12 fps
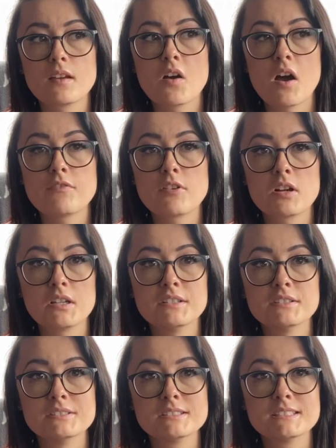off our
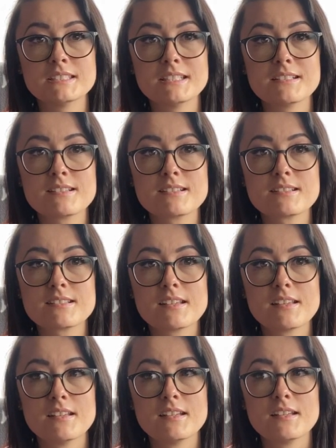hill since
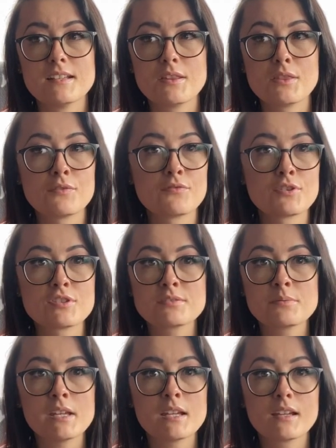the first
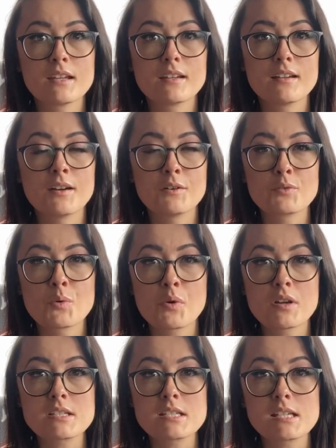week of
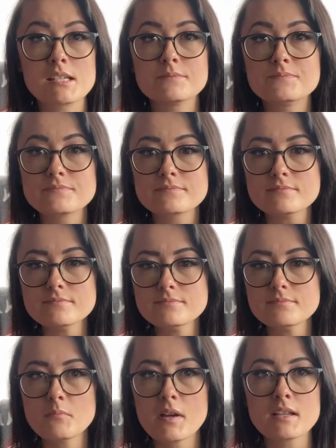quarantine.
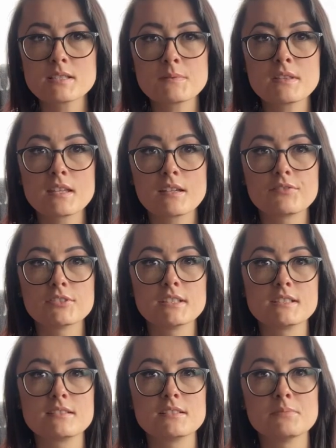My husband thankfully
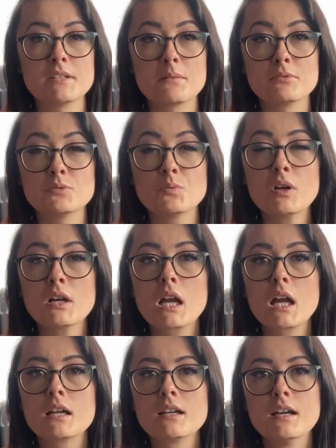has still been able to
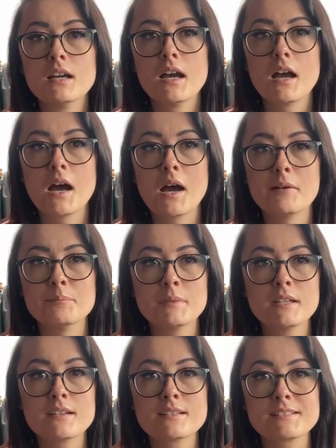work.
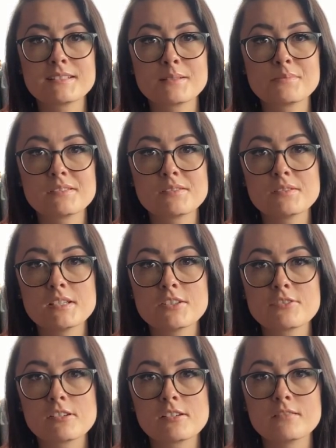Me as a substitute
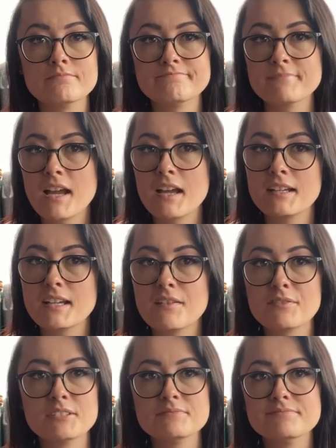teacher, I
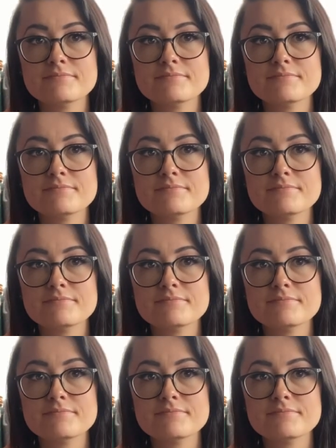haven't